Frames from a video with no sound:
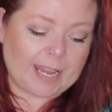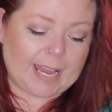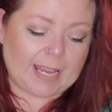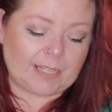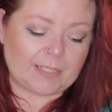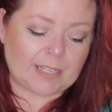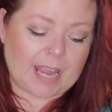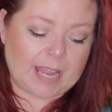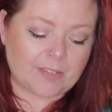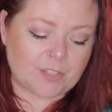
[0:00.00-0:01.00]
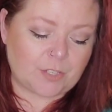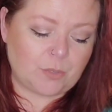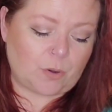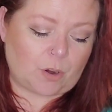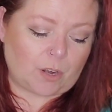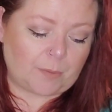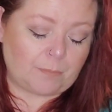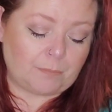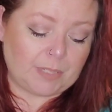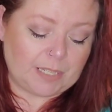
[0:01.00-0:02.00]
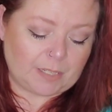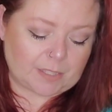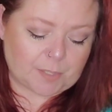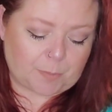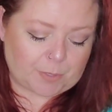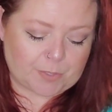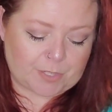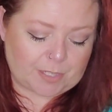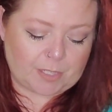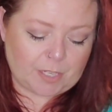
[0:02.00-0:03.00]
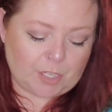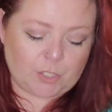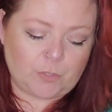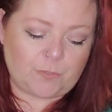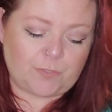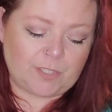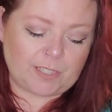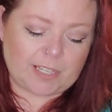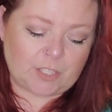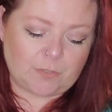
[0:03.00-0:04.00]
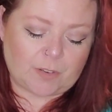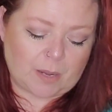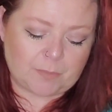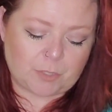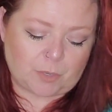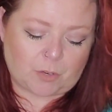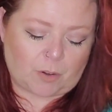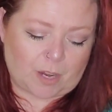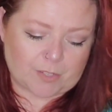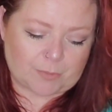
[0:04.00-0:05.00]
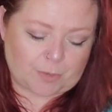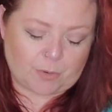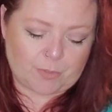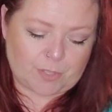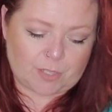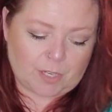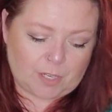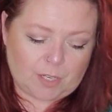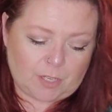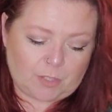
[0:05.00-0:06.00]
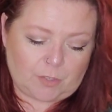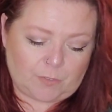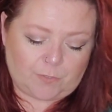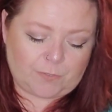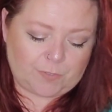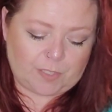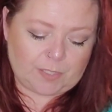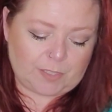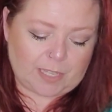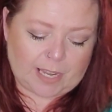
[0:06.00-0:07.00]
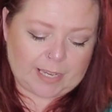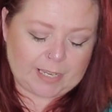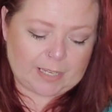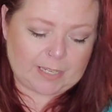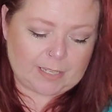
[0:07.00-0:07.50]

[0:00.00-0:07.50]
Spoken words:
and as you are meeting this person, you feel like you've come to a crossroads. You feel like